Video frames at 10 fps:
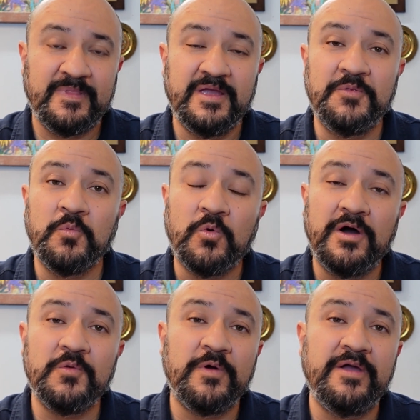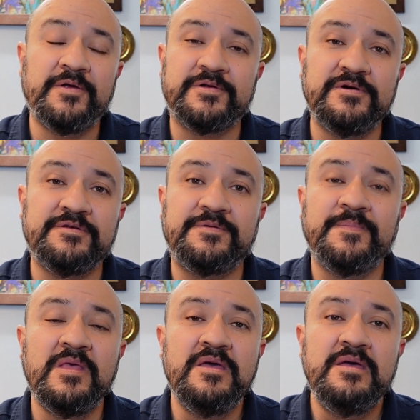In one way or another,
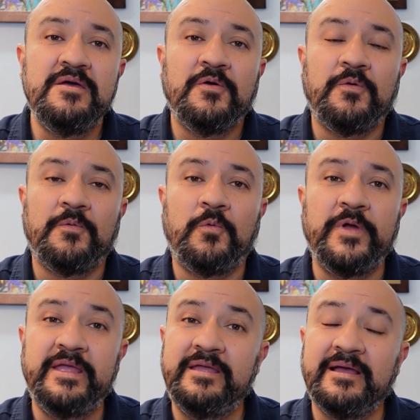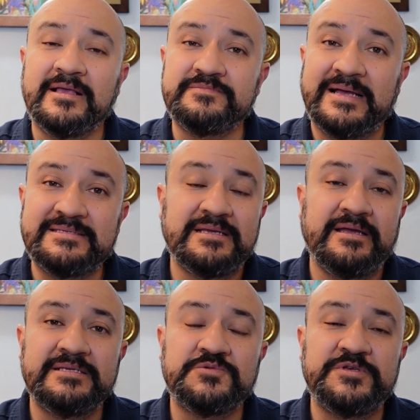we as Mexicans,